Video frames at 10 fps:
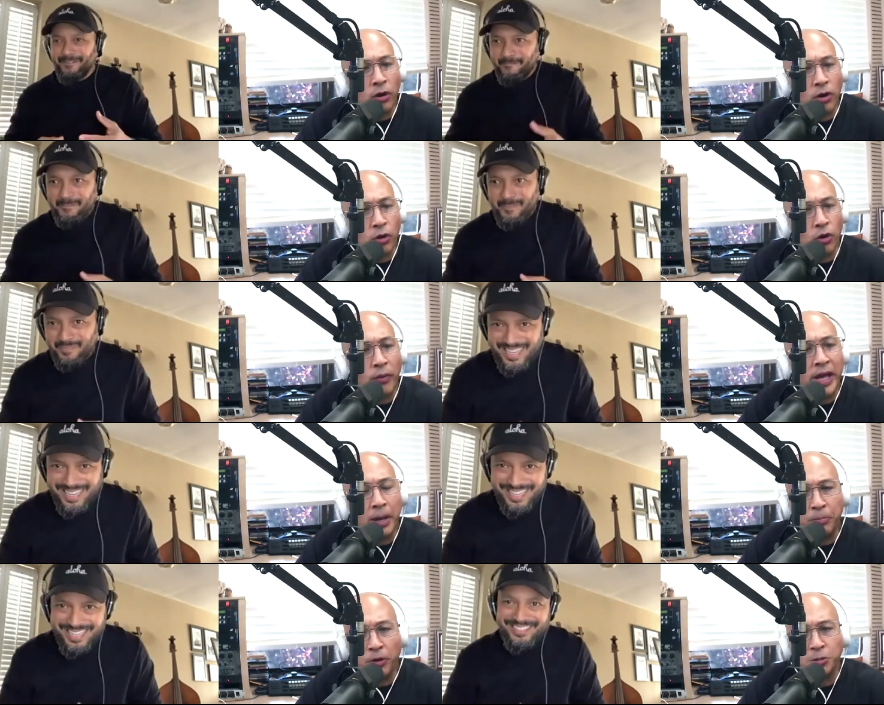Speaker 1: grow, growing
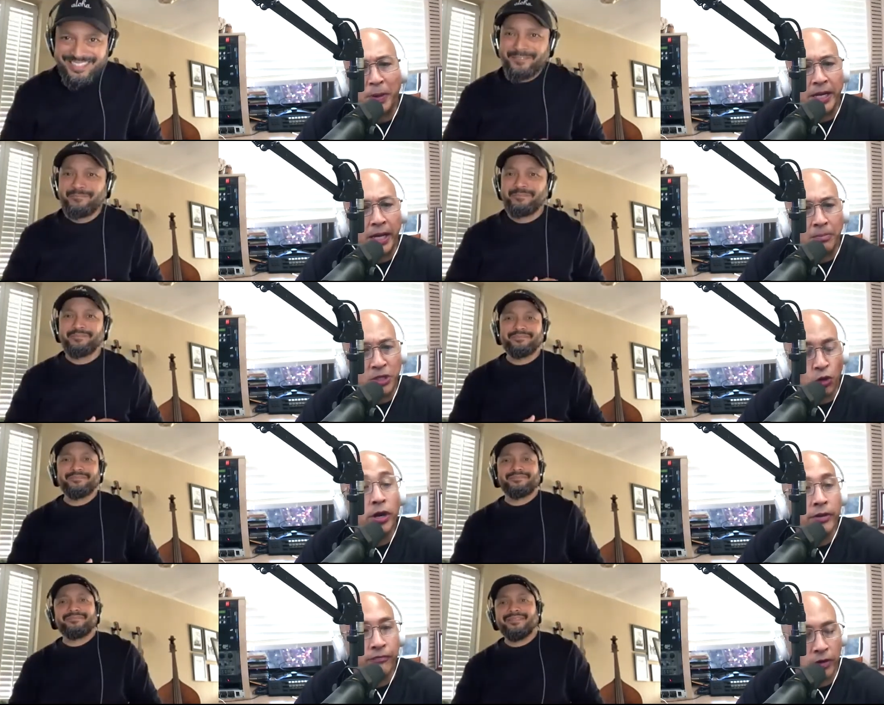up or spending a
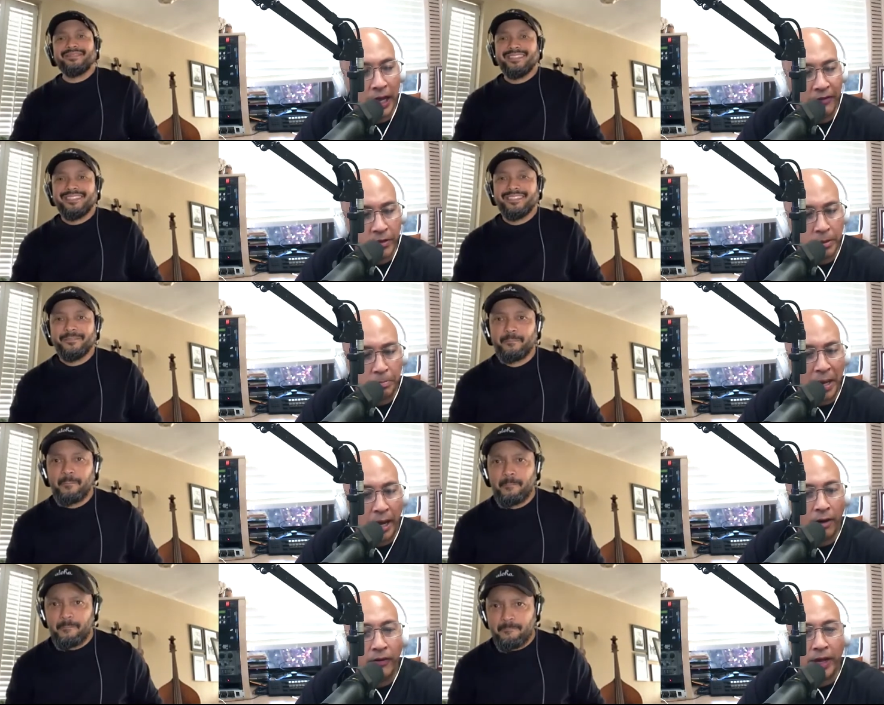majority of your life in the Bay
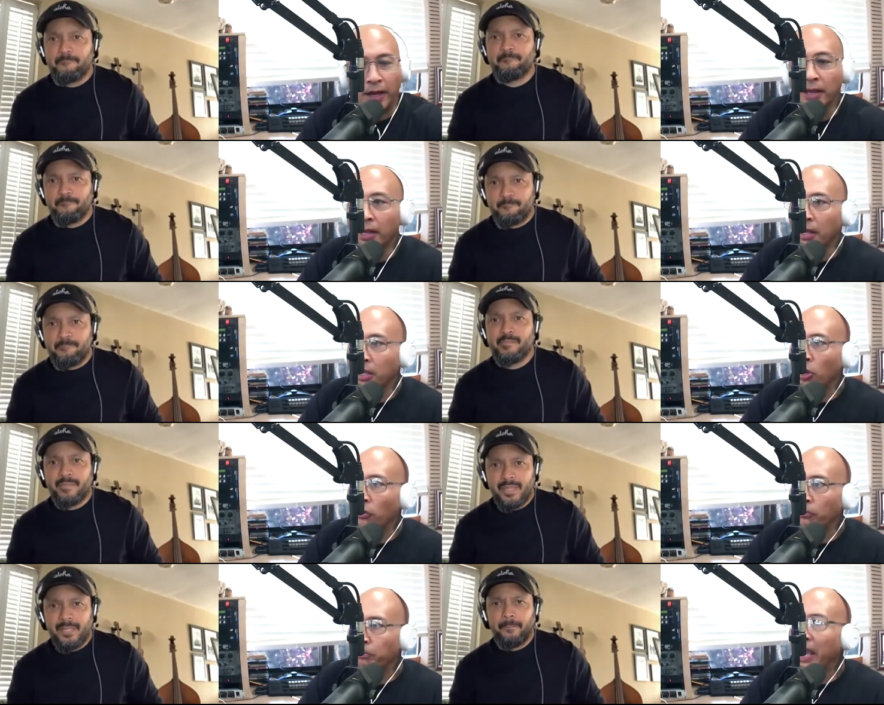Area, you
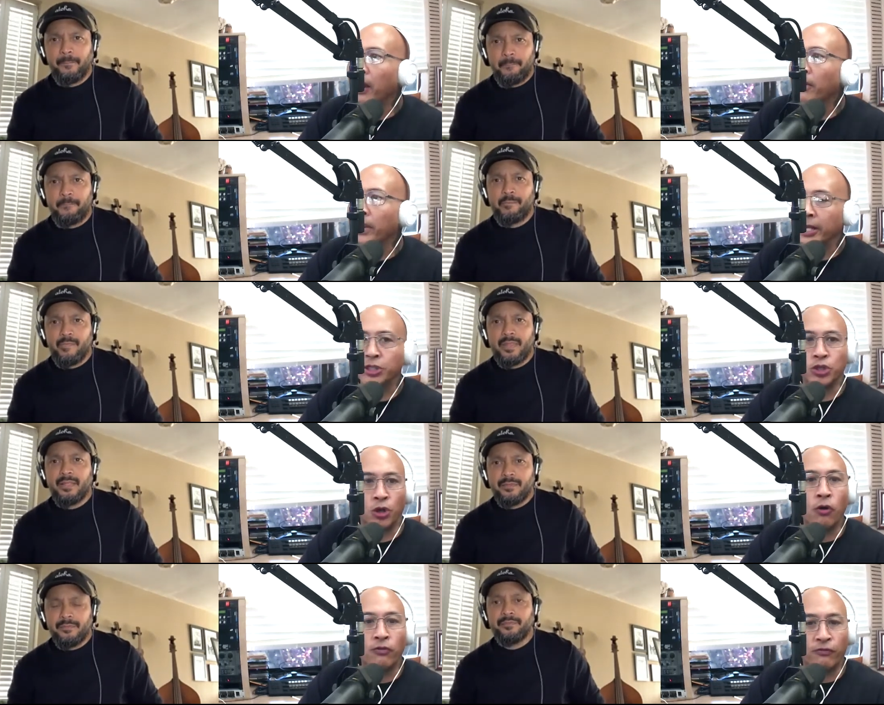know, Bay Area is
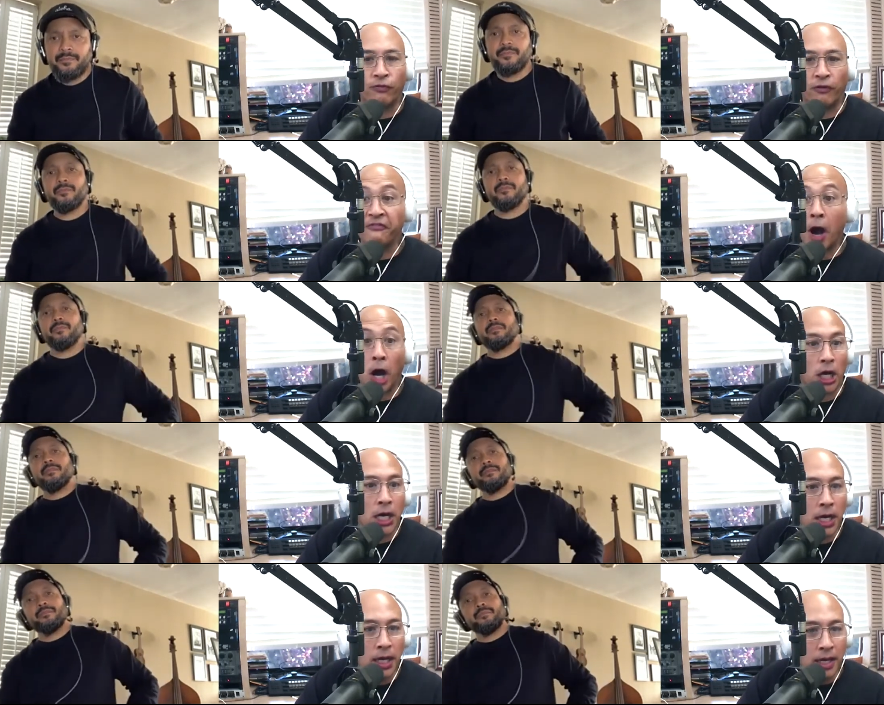known for funk
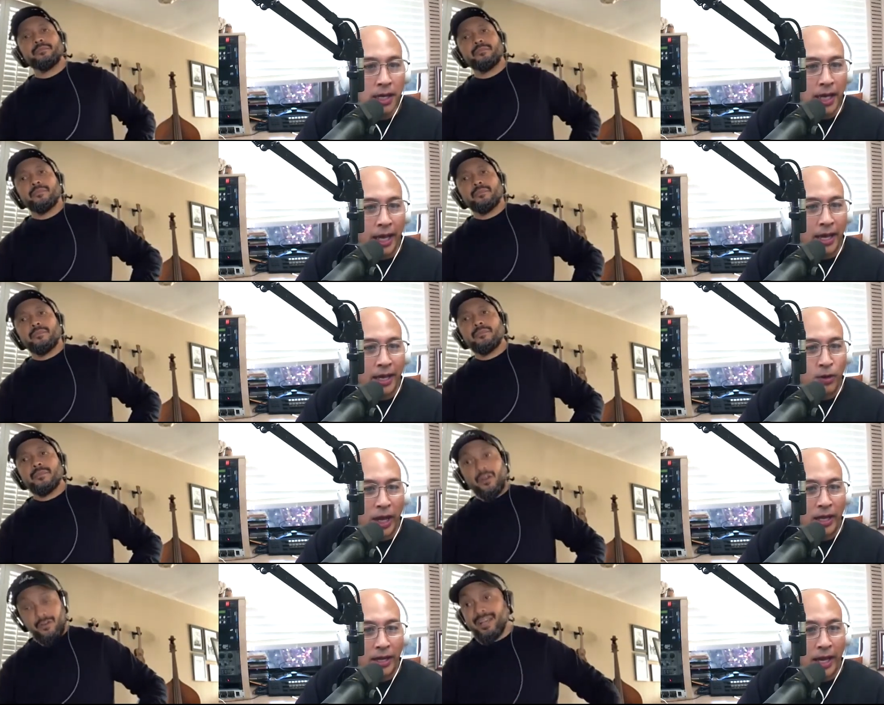and
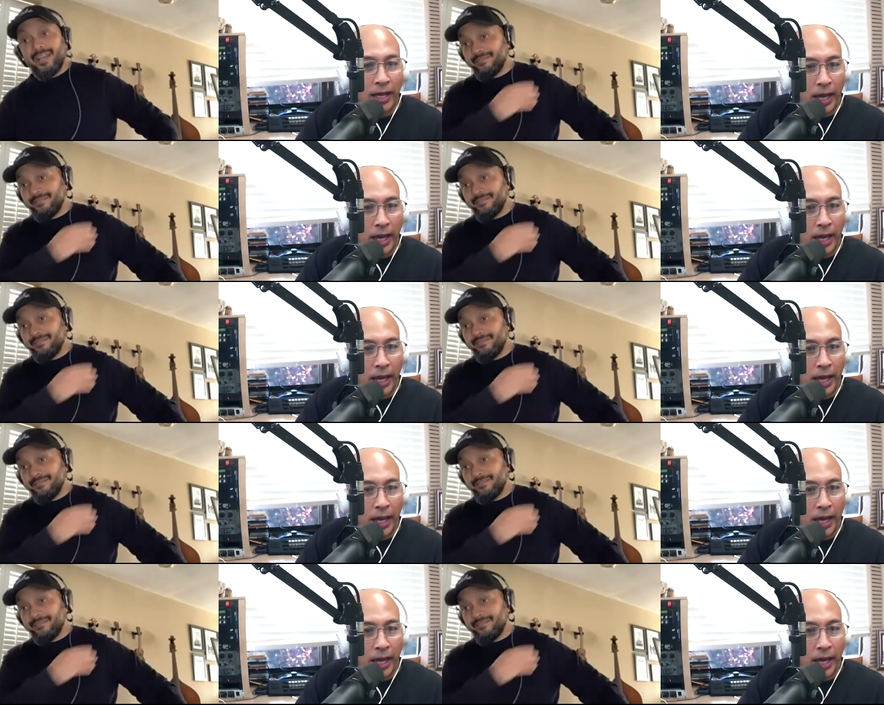oh, and, oh, yeah.